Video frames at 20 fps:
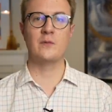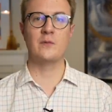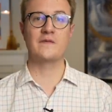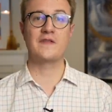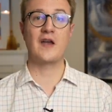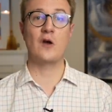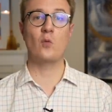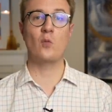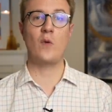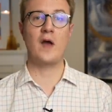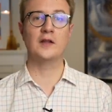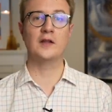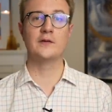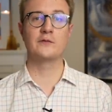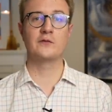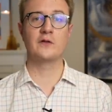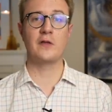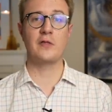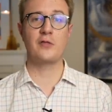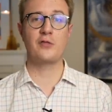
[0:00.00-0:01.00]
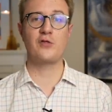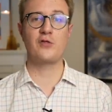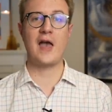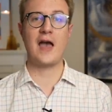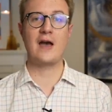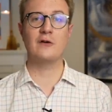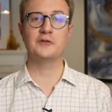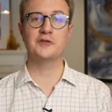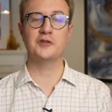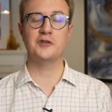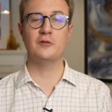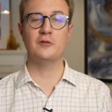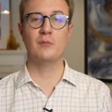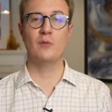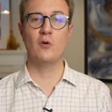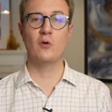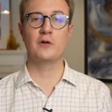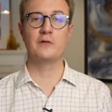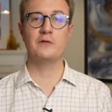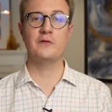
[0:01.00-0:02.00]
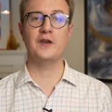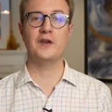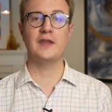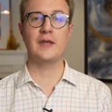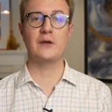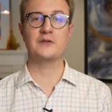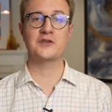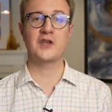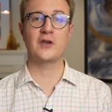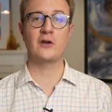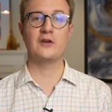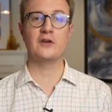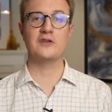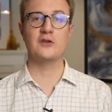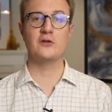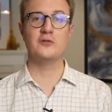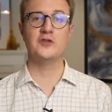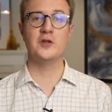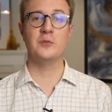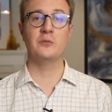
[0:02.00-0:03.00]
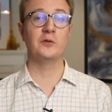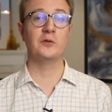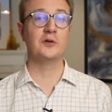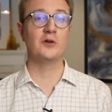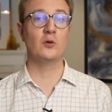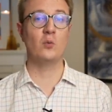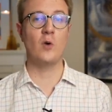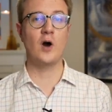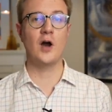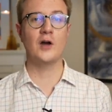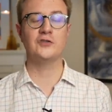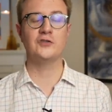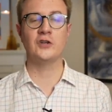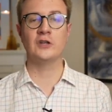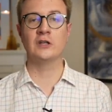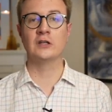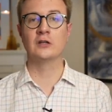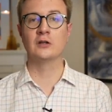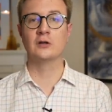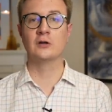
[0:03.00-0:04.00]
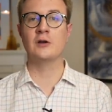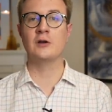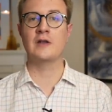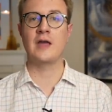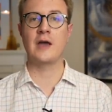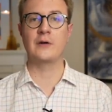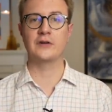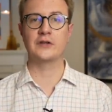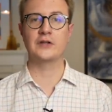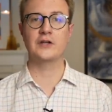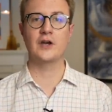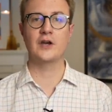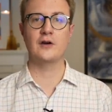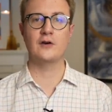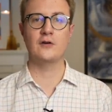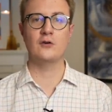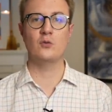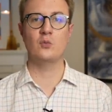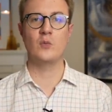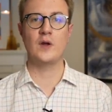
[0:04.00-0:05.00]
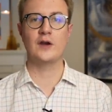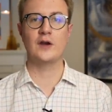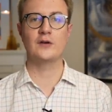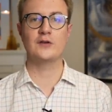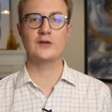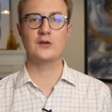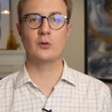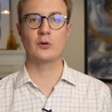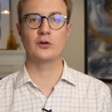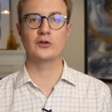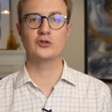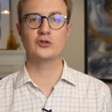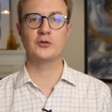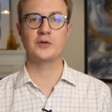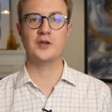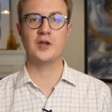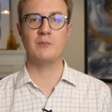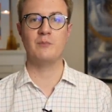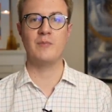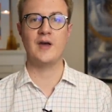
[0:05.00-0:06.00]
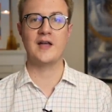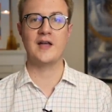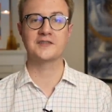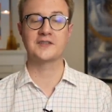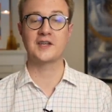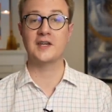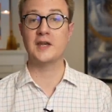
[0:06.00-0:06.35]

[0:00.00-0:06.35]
We've got well over 1,000 more videos here on YouTube for you to watch and learn how to go where you're treated best.